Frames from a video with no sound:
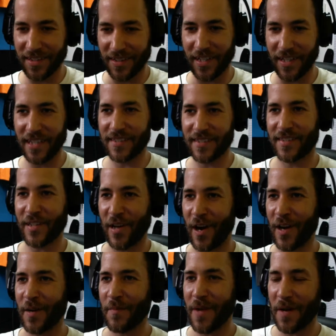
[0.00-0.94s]
let's
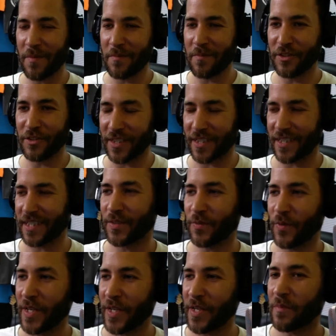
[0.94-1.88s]
talk about music because
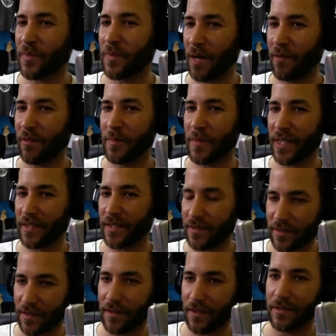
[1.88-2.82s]
we can probably make
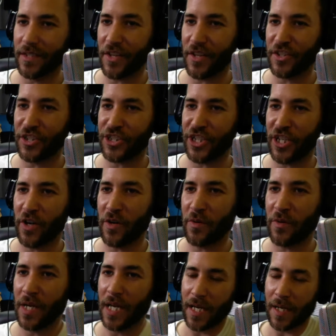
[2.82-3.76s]
this a whole nother
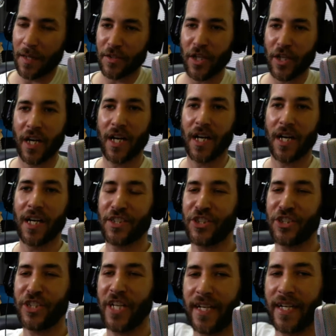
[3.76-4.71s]
show. Uh,
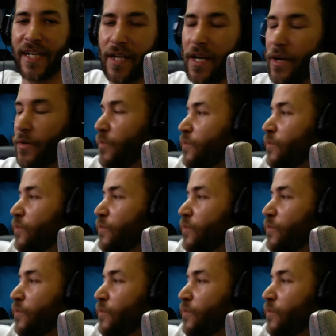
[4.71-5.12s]
Shannon, go.